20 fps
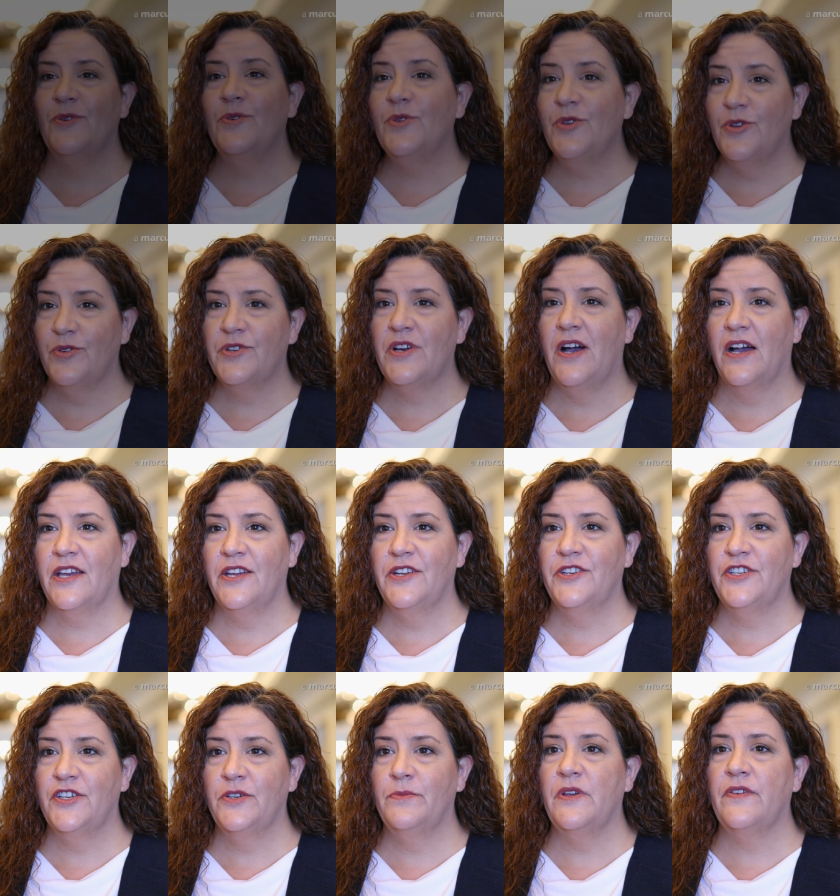who you're
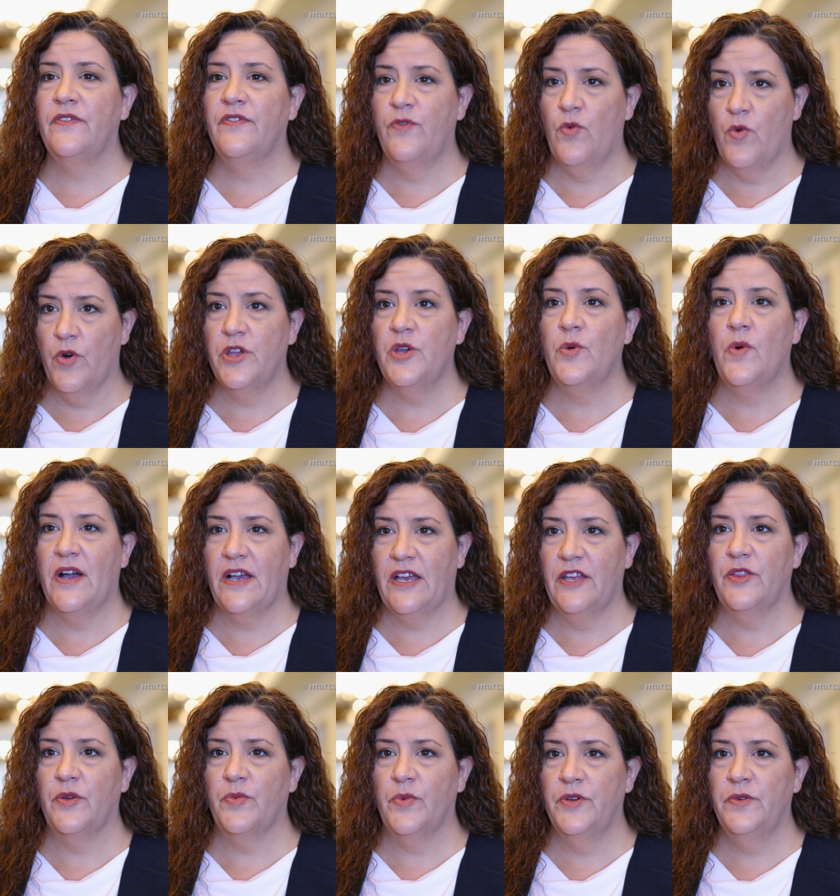talking to before you walk
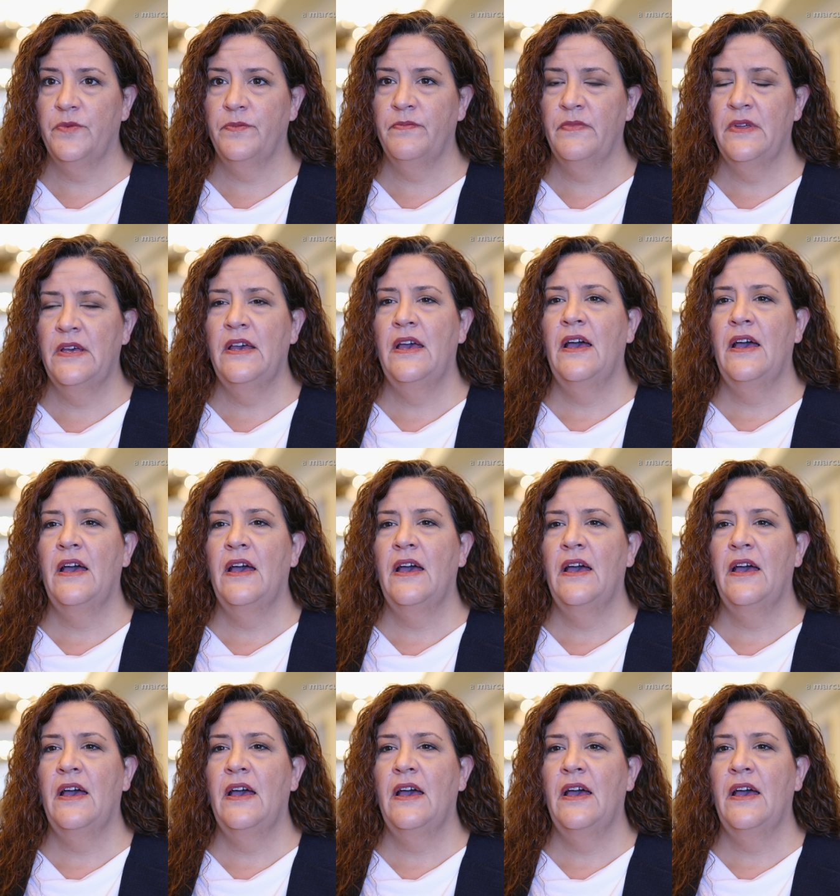in the room,